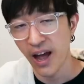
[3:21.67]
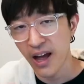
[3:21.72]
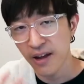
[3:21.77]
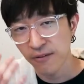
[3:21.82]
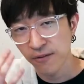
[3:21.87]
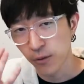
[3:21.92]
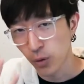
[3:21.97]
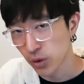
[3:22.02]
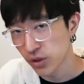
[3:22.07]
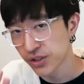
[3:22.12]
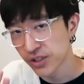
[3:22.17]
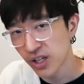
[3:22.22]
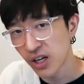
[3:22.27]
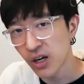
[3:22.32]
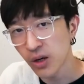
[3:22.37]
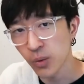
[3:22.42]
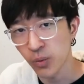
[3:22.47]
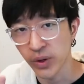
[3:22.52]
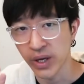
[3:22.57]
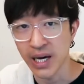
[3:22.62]
At
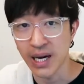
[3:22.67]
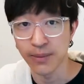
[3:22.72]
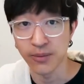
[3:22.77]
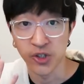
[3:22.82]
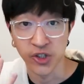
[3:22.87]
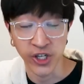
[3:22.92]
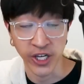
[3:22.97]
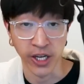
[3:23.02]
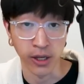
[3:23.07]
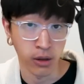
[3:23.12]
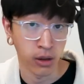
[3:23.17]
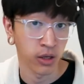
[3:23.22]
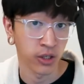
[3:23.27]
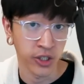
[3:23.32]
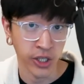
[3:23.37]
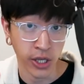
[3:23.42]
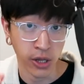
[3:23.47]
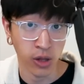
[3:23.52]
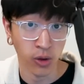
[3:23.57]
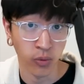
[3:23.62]
4-star, we have Jinx.
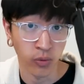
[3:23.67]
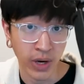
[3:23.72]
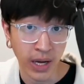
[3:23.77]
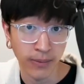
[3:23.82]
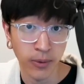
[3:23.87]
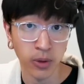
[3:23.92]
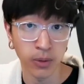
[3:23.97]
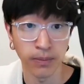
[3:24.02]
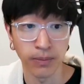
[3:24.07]
She's a rebel